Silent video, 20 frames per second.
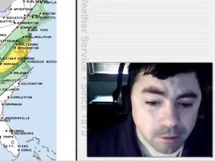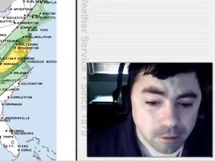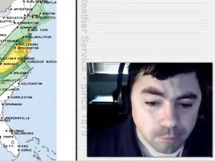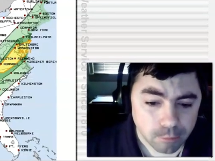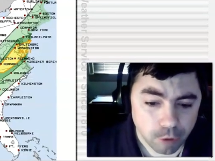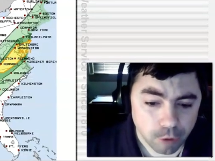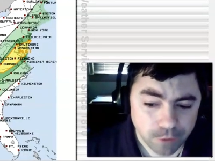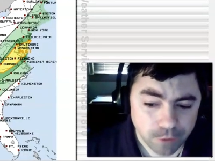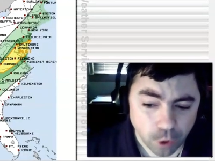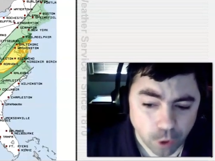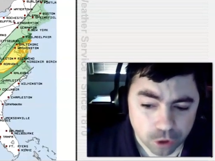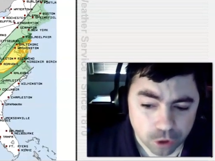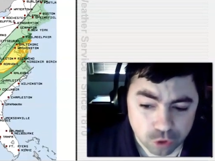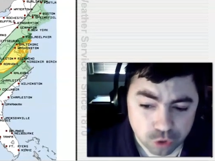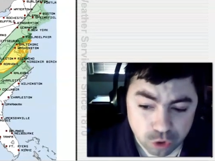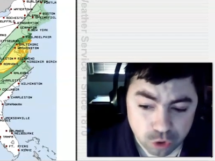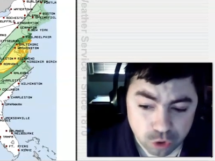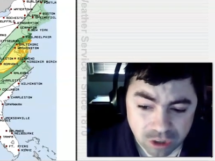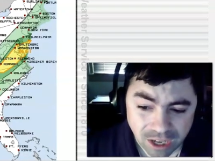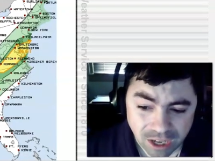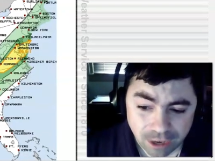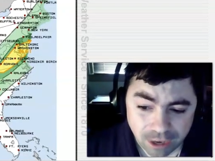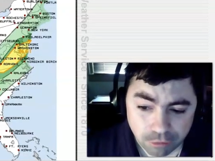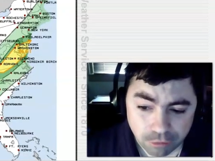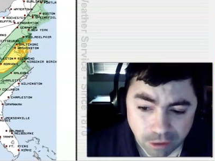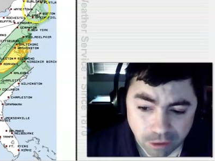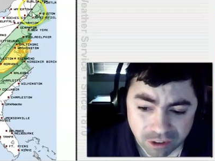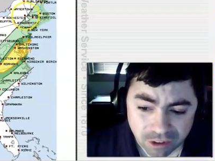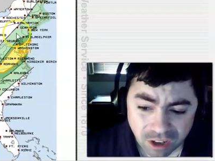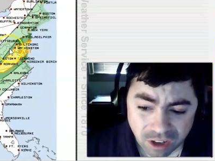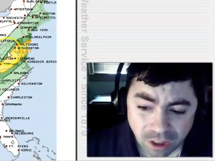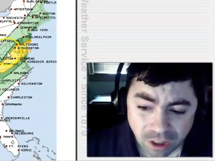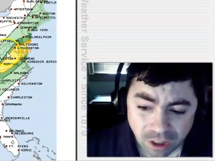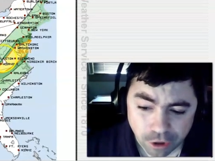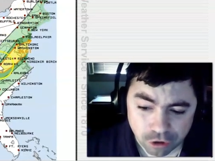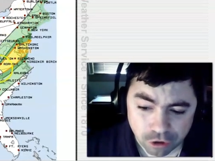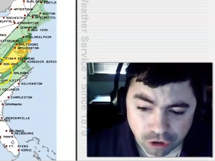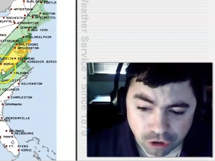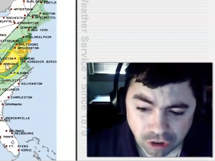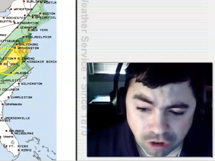Moving on to today's risk,
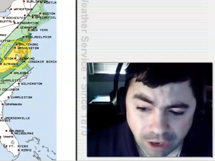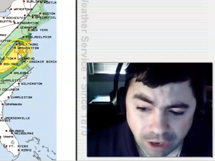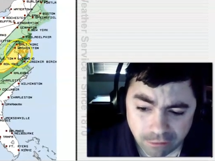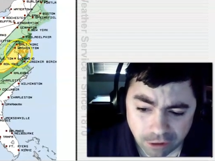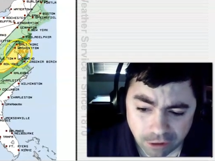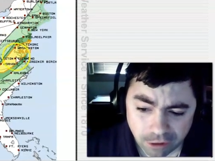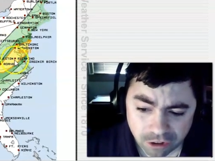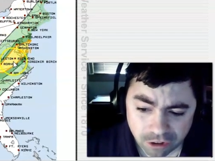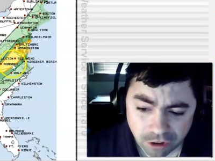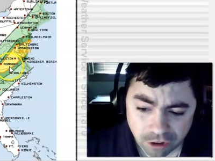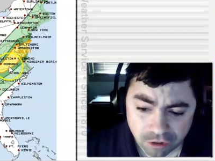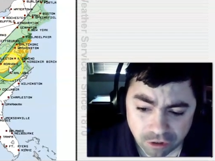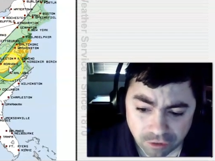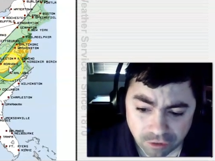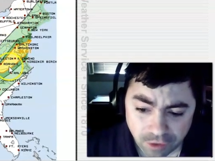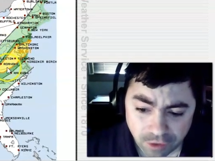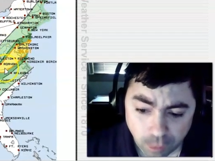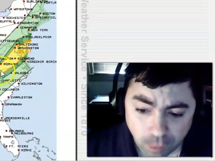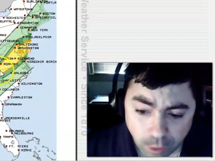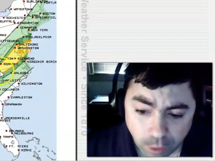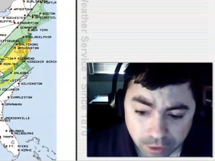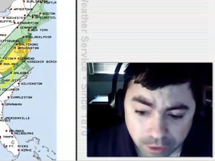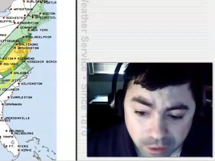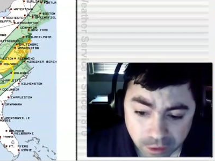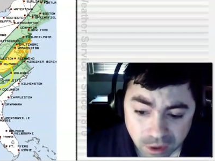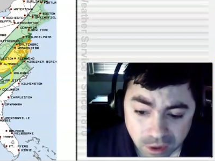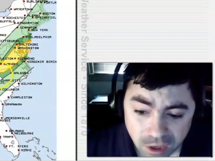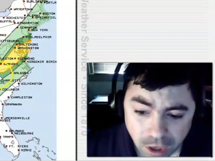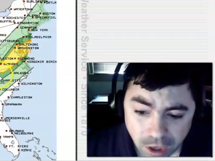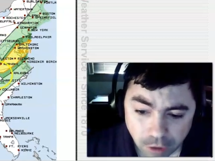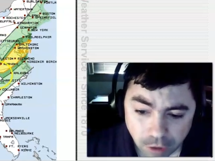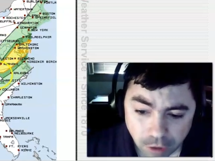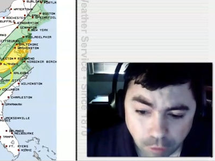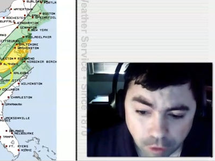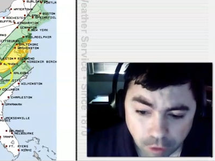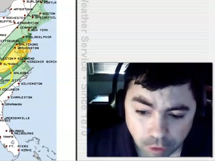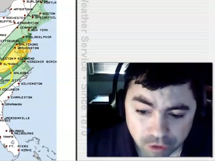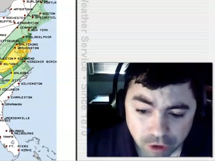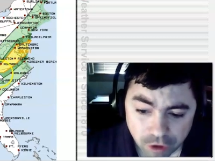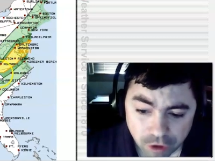there's a slight risk of severe weather
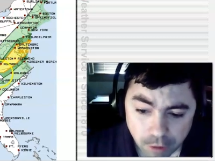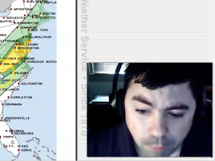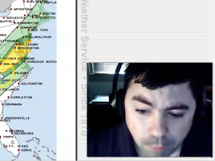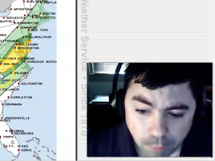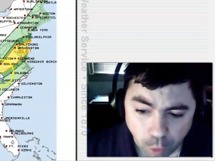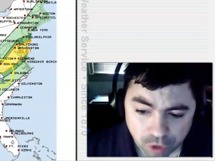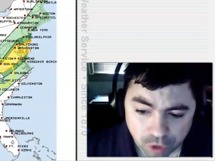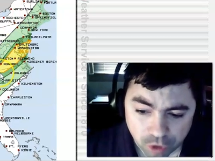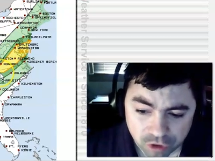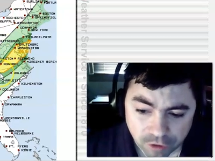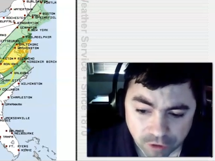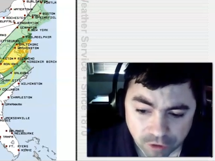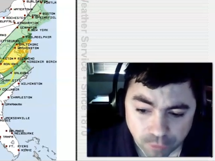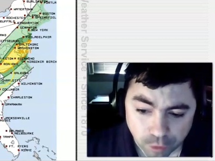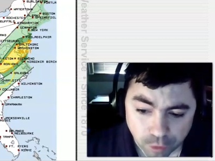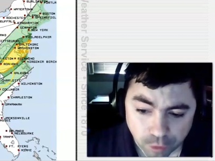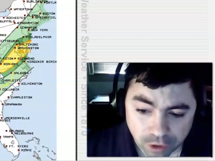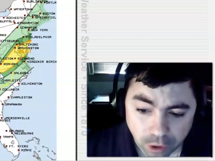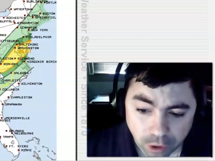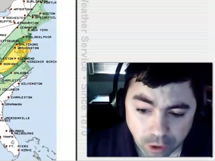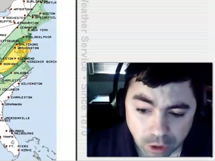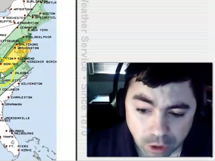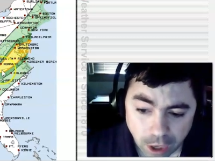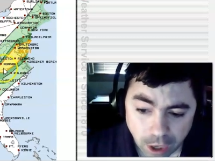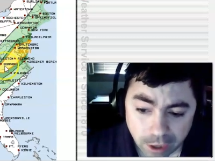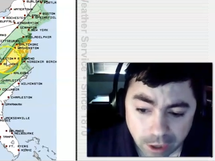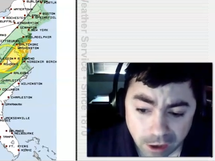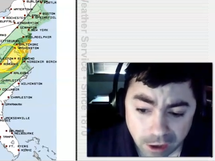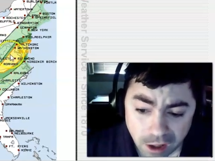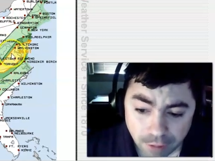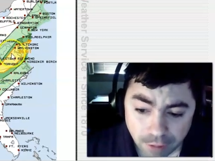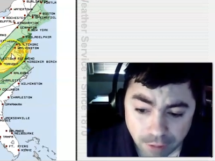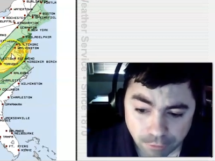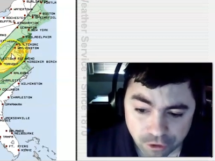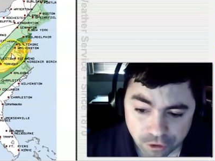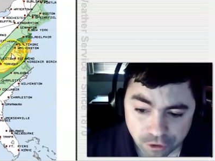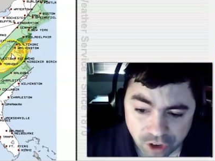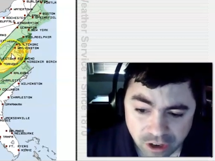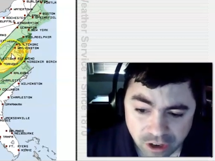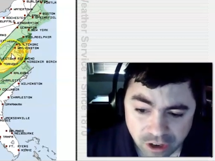across portions of North Carolina,
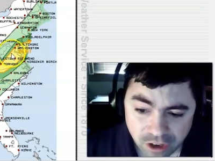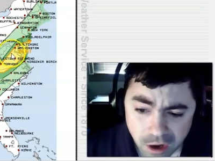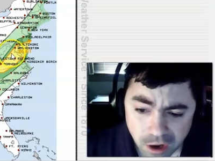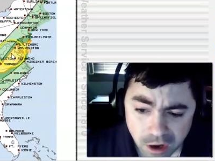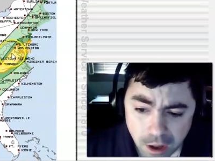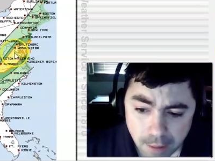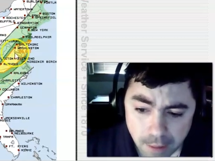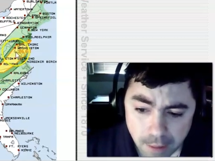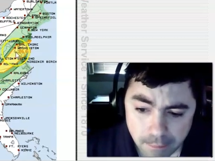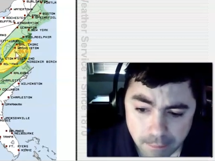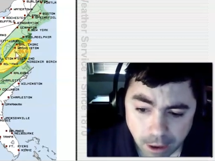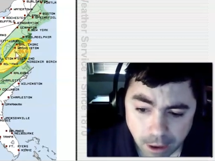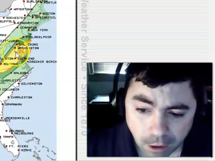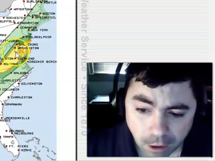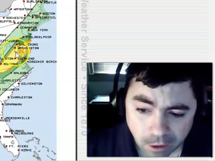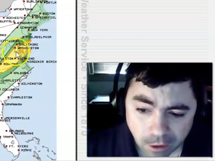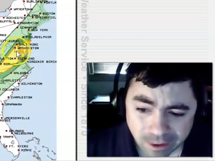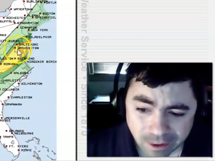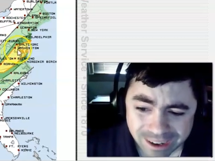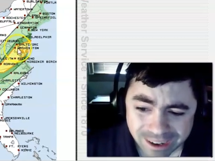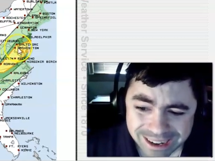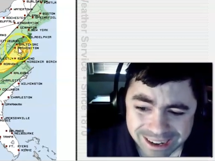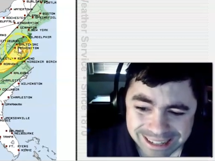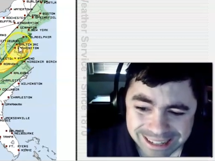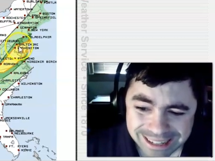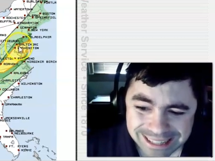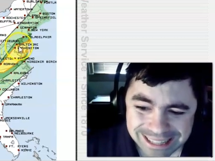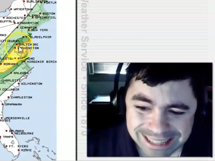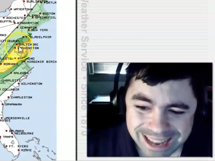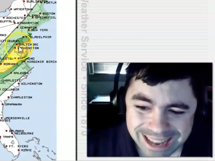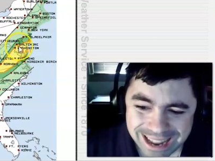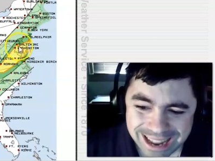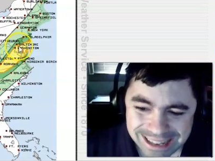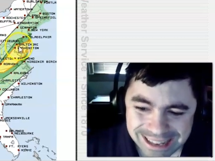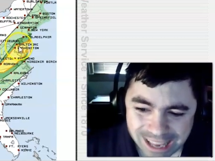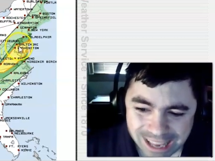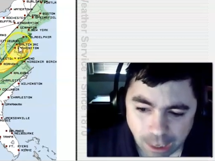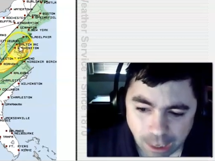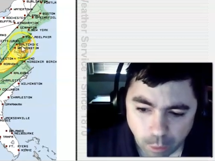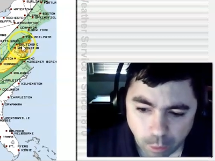Virginia, Maryland,
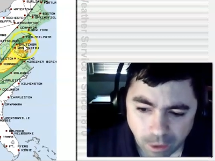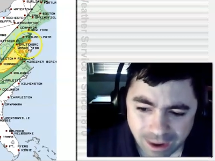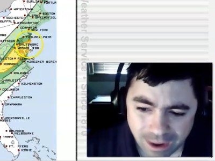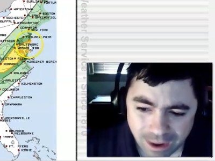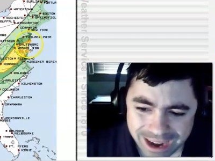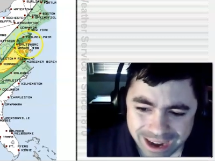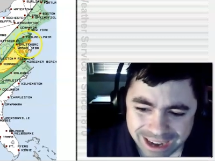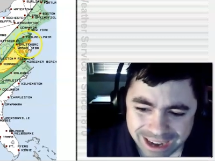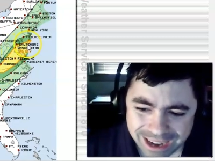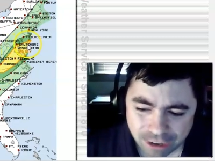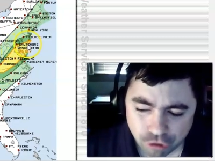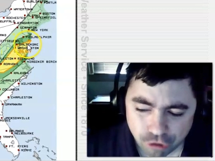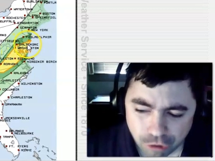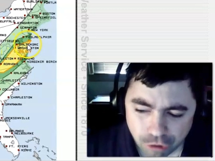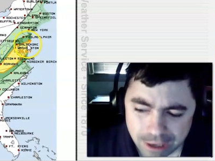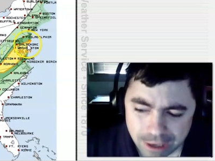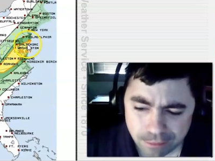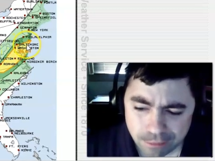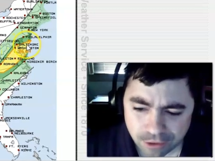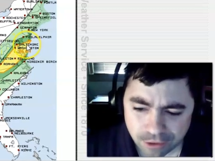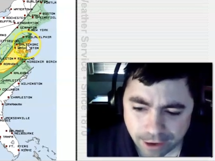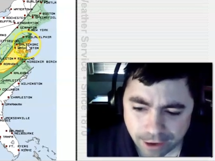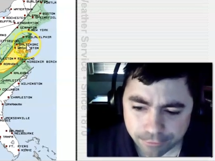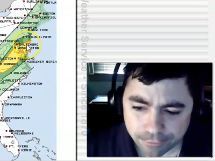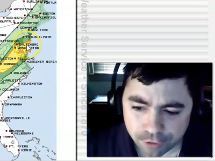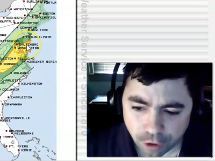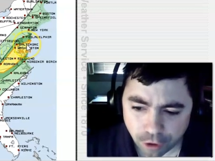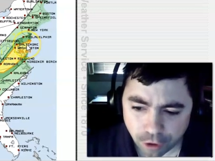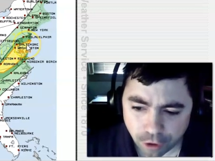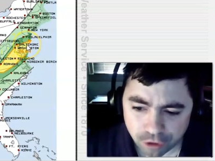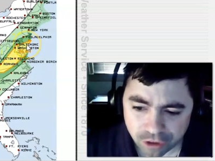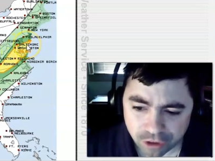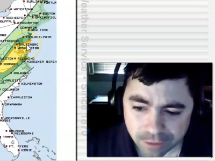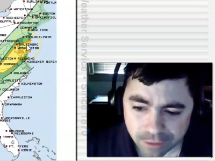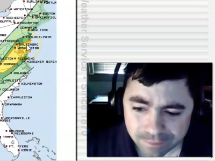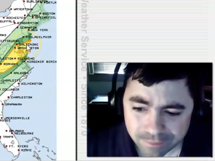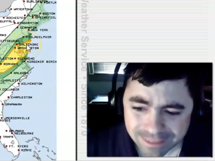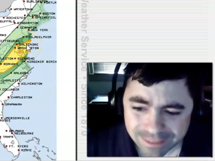Delaware, and extreme South Jersey.